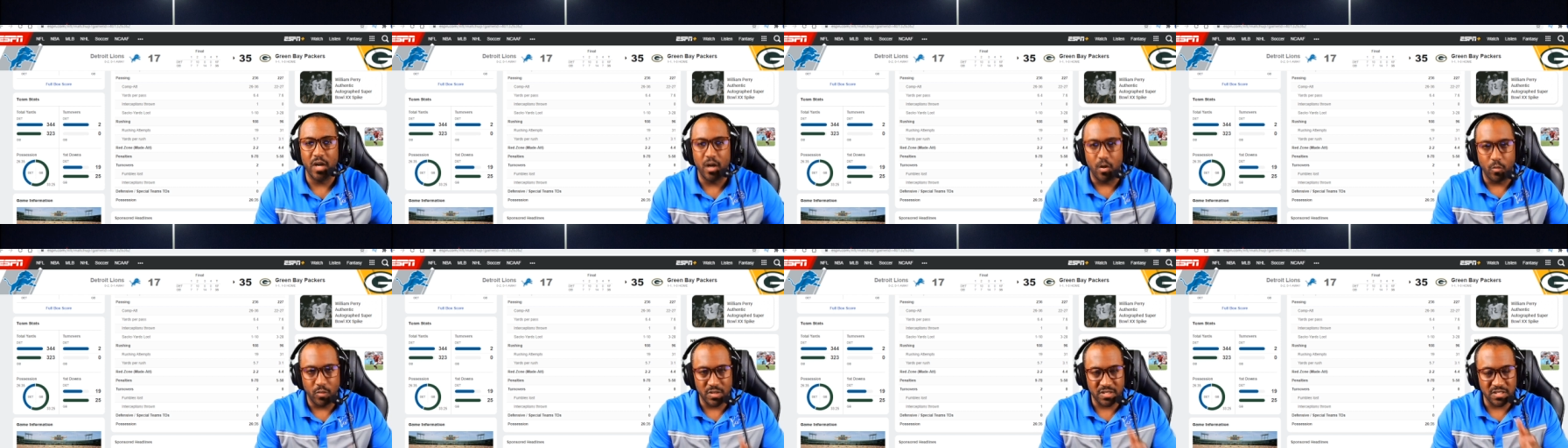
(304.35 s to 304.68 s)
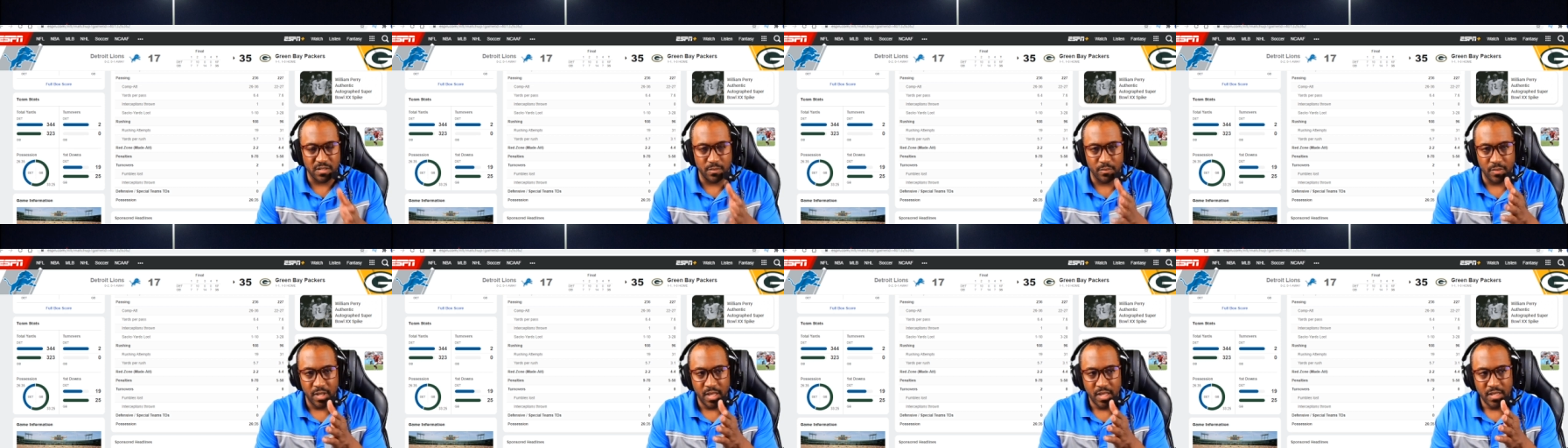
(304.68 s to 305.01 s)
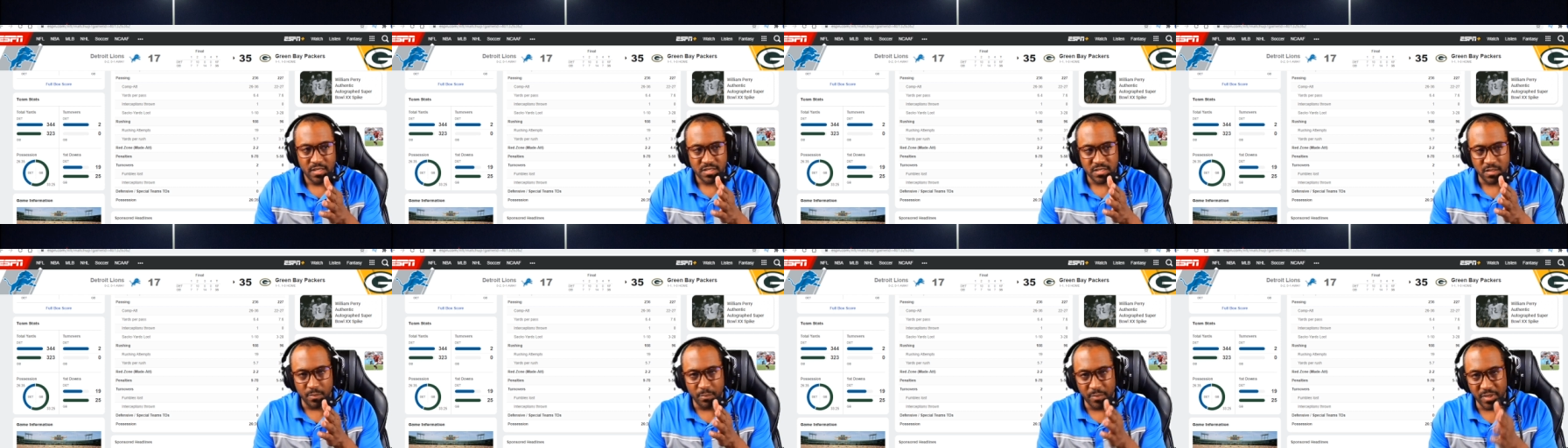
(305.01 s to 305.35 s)
well with some
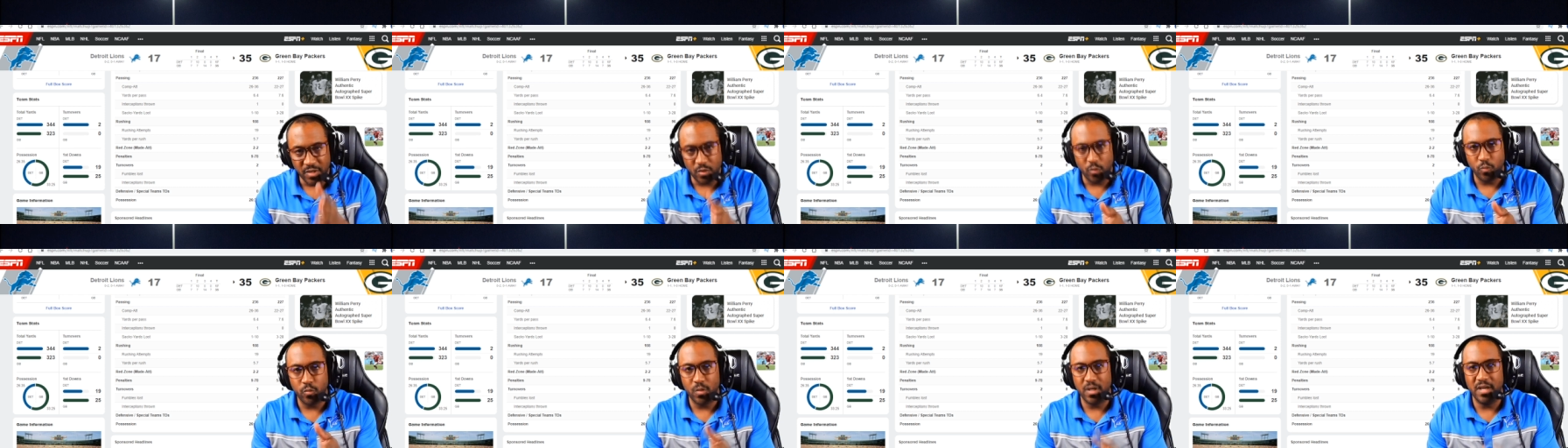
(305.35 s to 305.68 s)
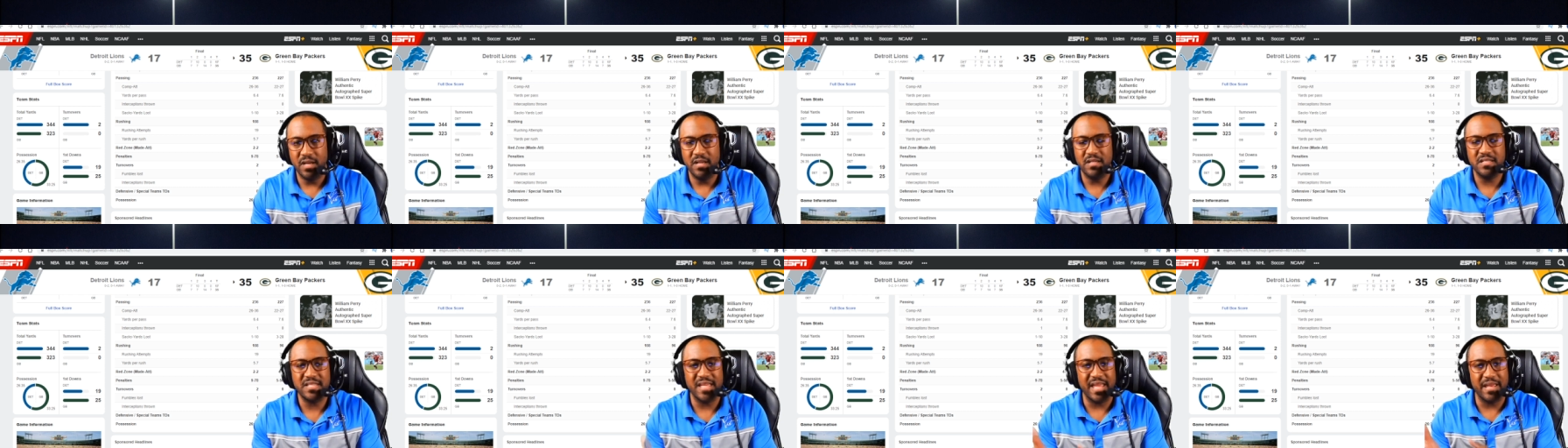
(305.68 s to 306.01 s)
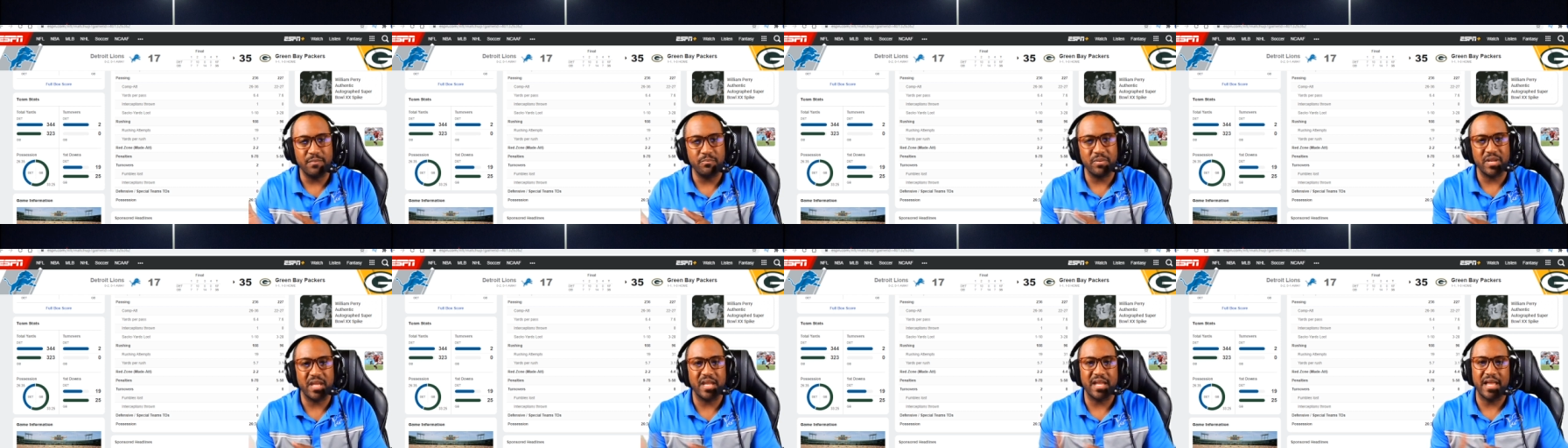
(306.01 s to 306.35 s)
some middle runs
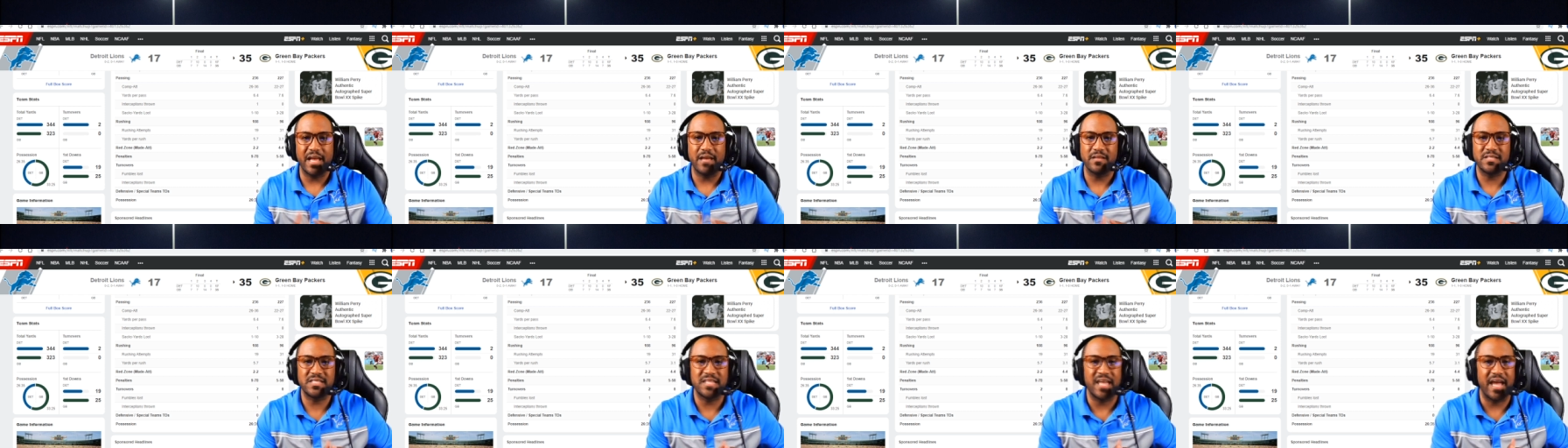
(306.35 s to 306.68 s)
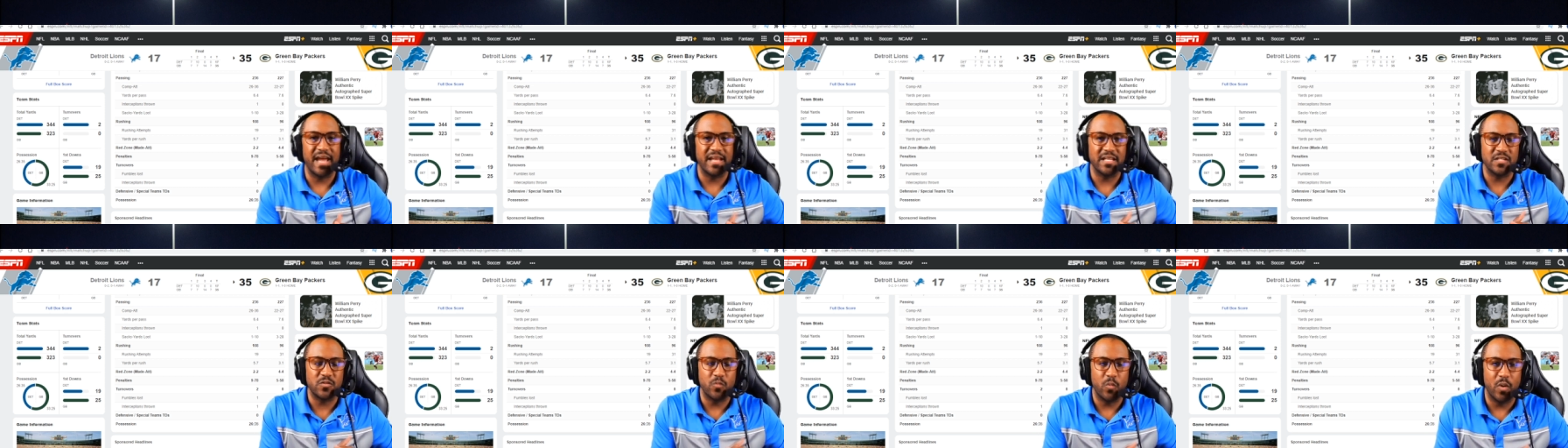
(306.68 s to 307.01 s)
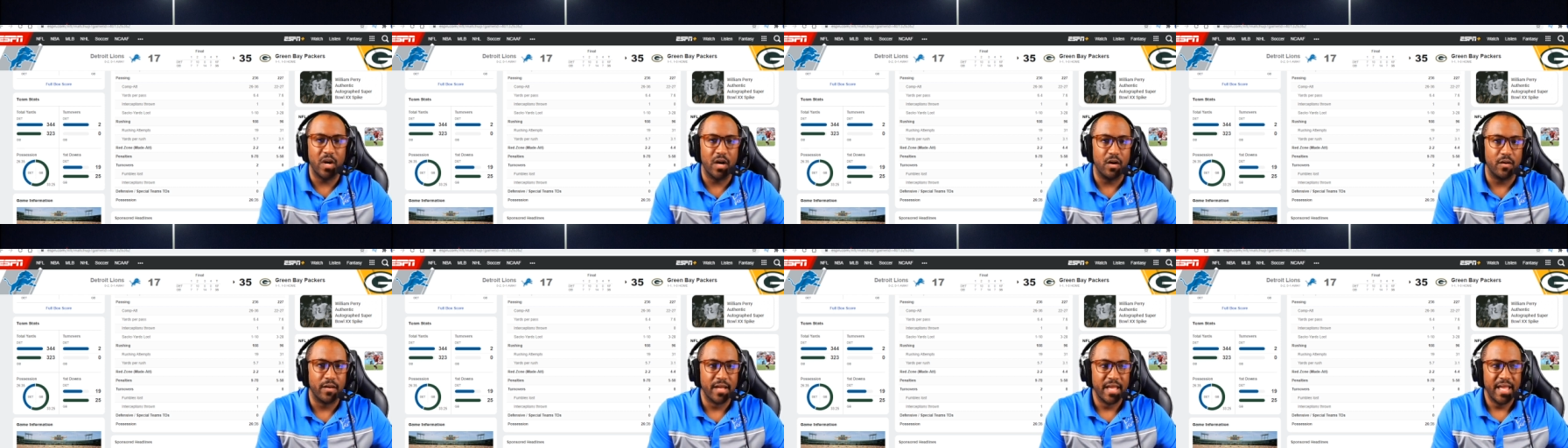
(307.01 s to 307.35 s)
and being outside as
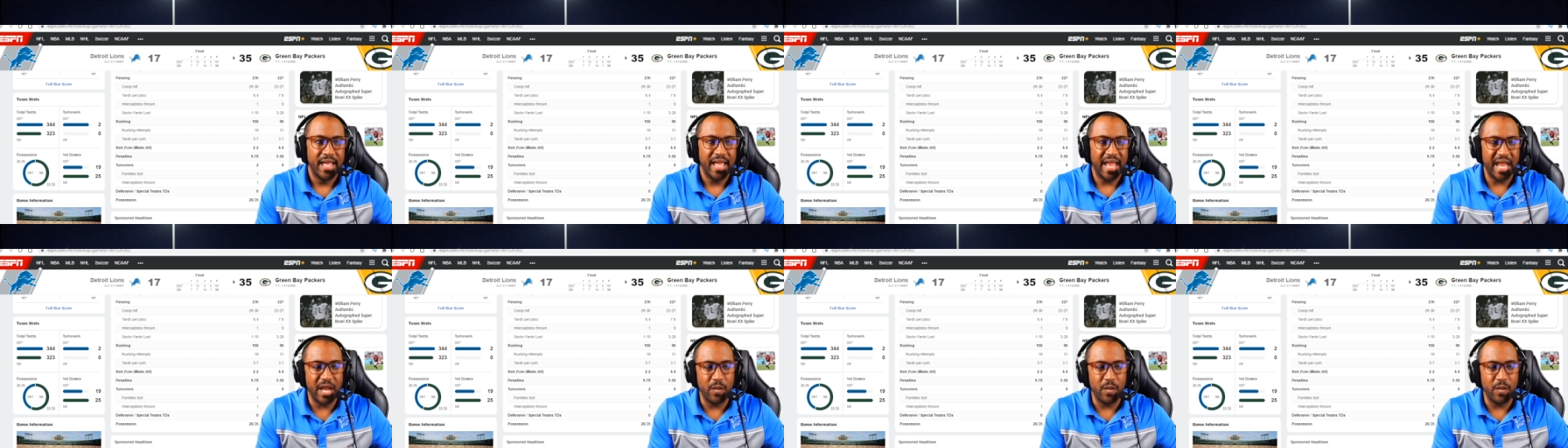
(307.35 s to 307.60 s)
well.